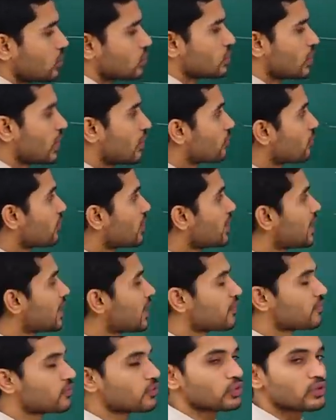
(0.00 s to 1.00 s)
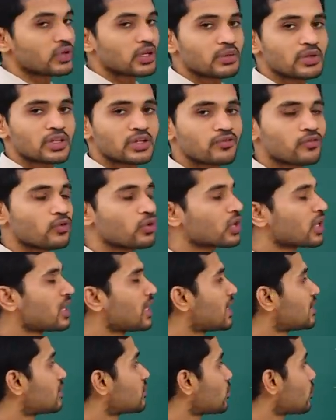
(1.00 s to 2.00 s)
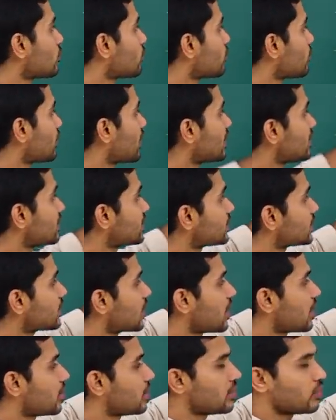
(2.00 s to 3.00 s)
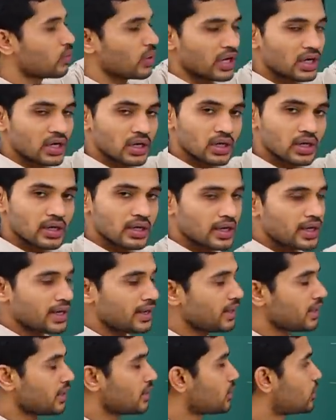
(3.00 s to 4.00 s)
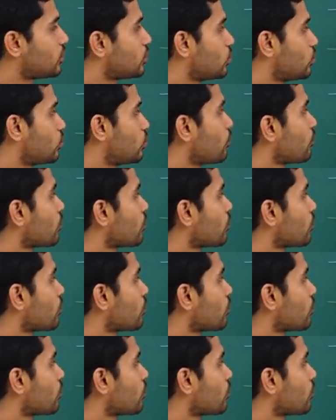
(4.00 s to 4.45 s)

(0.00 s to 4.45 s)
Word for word: so, f1 and f2 will be the focal length of lens 1 and 2.